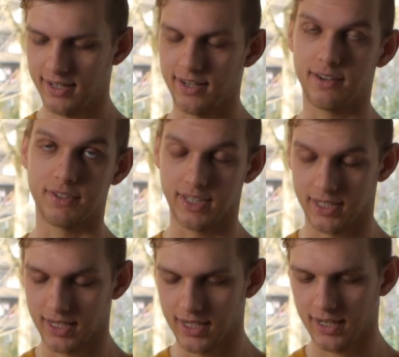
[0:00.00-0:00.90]
Not
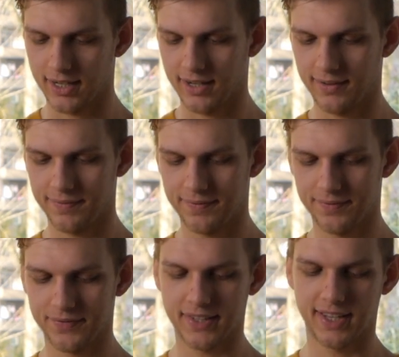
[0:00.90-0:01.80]
really.
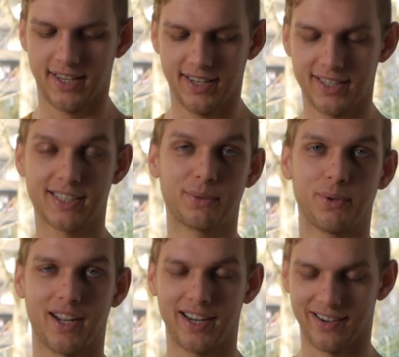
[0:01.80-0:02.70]
That's
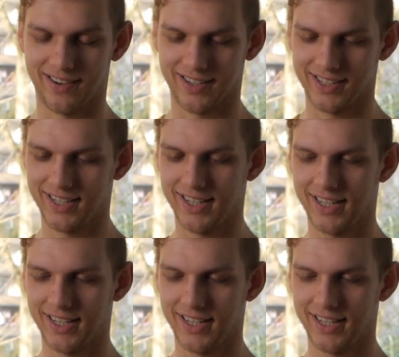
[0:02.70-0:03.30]
what I call it.